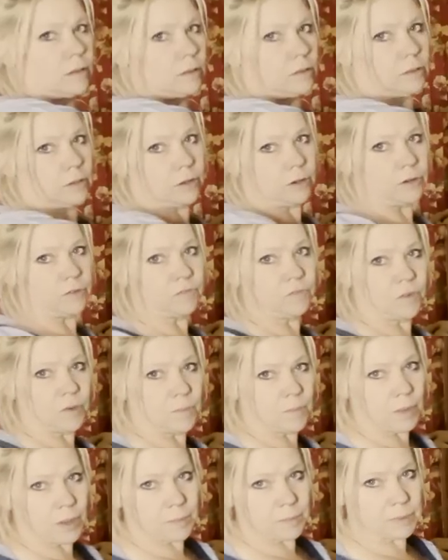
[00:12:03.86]
learn from
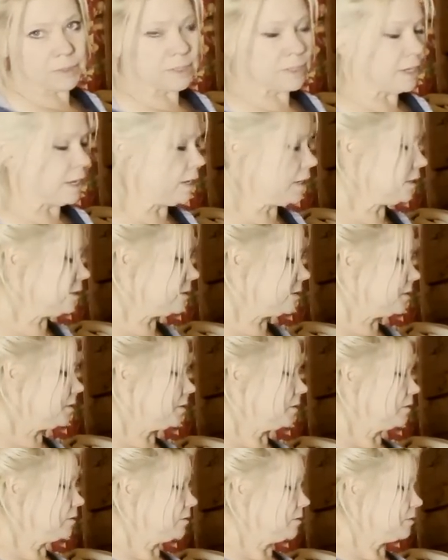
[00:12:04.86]
my mistakes.
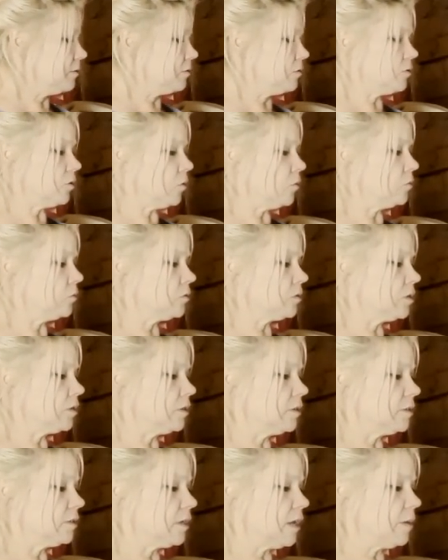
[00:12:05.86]
Don't
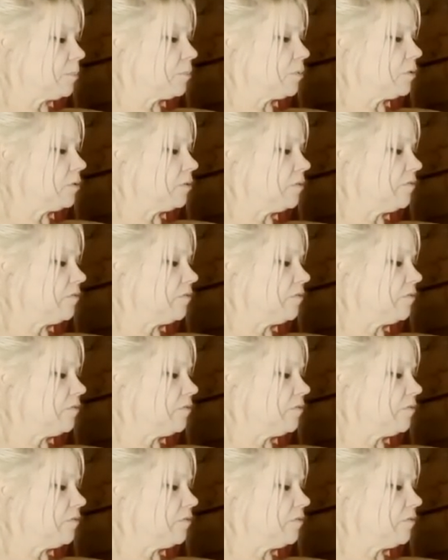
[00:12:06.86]
staple